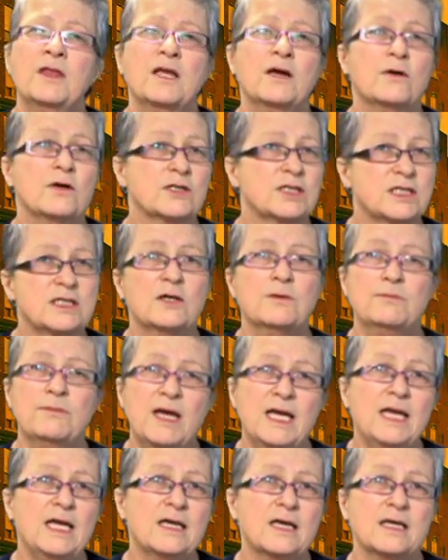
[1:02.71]
there are still
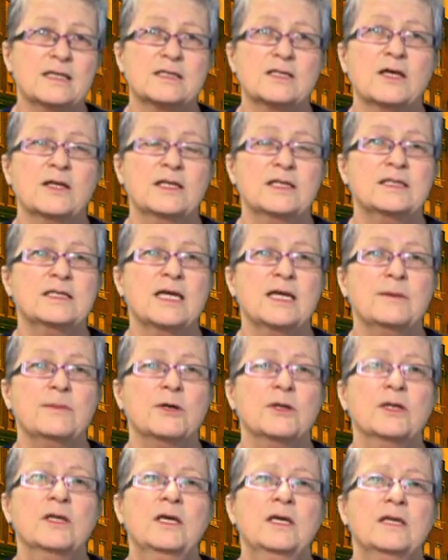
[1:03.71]
many cuts on the
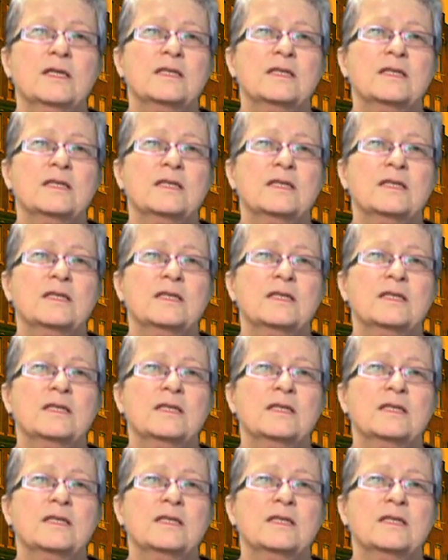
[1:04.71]
table.